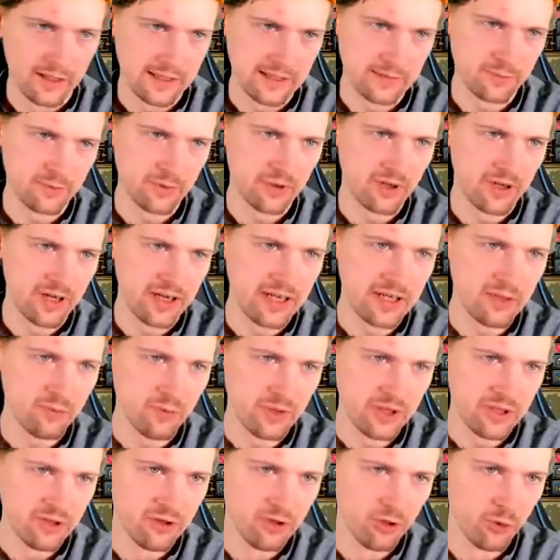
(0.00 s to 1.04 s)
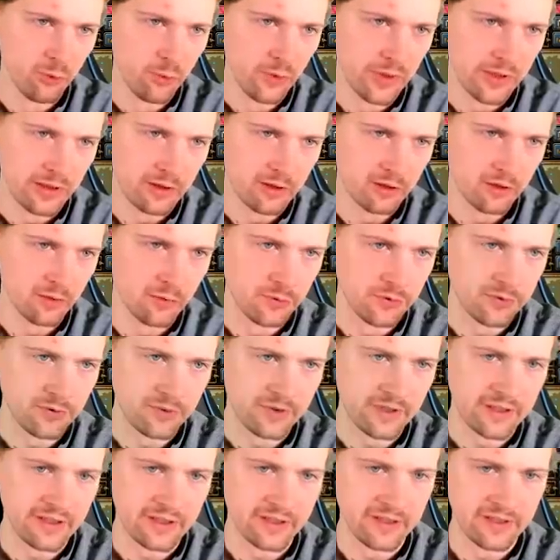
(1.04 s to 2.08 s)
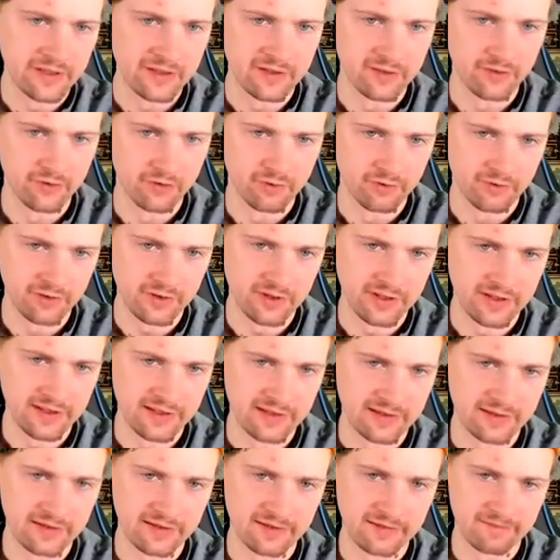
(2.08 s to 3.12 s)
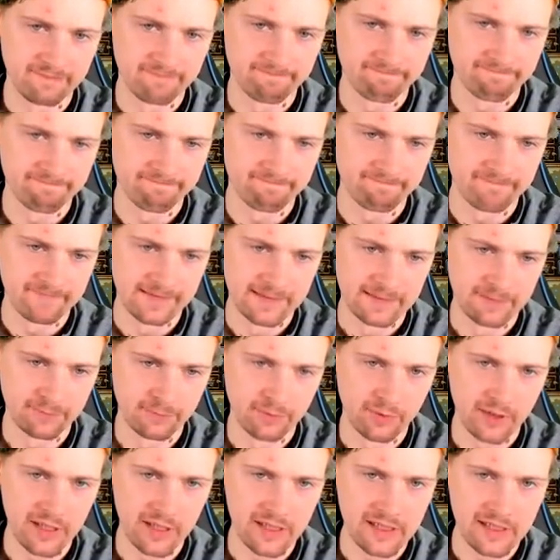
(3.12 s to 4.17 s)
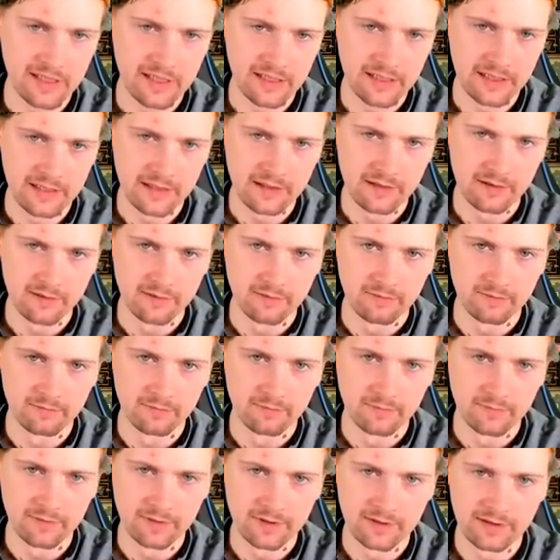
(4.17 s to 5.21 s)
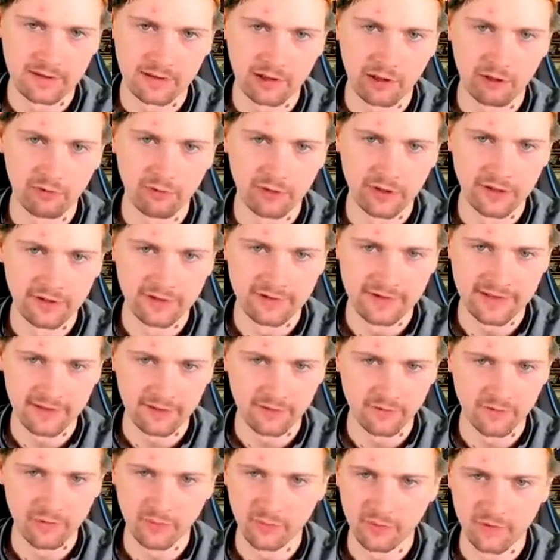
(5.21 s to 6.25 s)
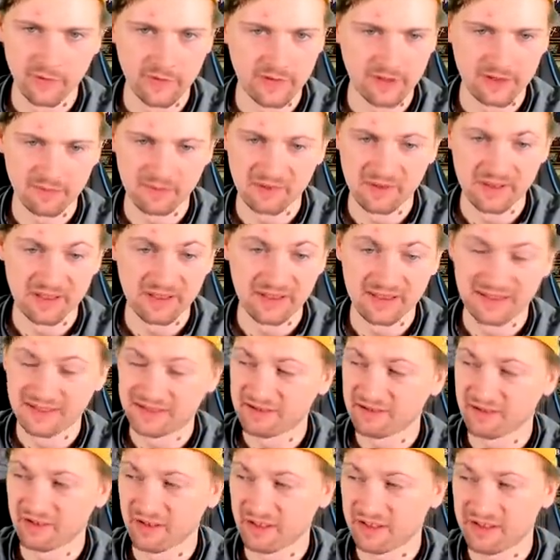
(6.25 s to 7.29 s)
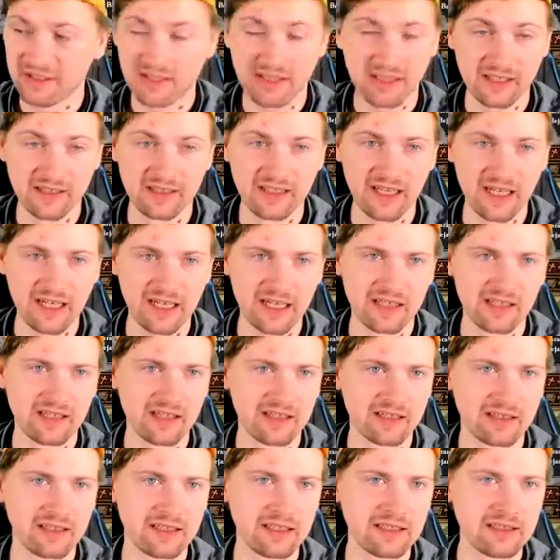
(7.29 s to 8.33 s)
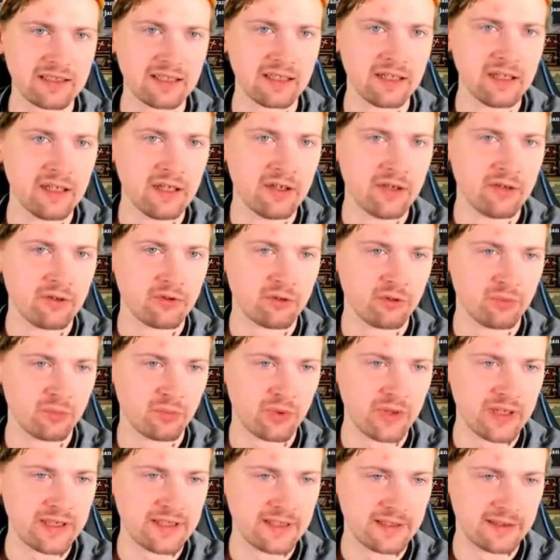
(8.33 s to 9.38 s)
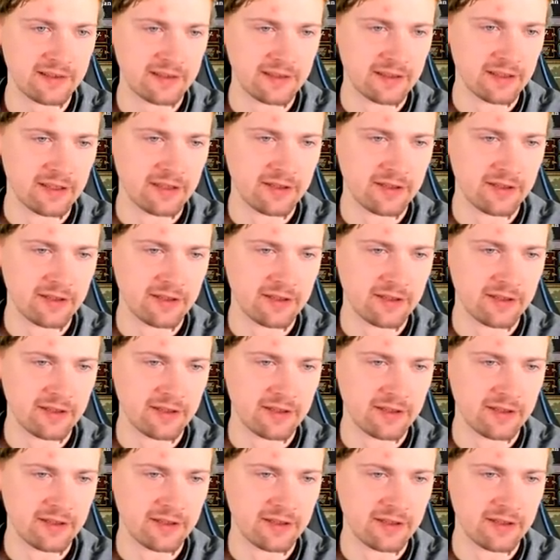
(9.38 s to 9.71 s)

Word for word: As we are anyway nowhere close to get the institutions, it's spreading slowly in some of the provinces, but it's gonna take a decade at least to embrace it.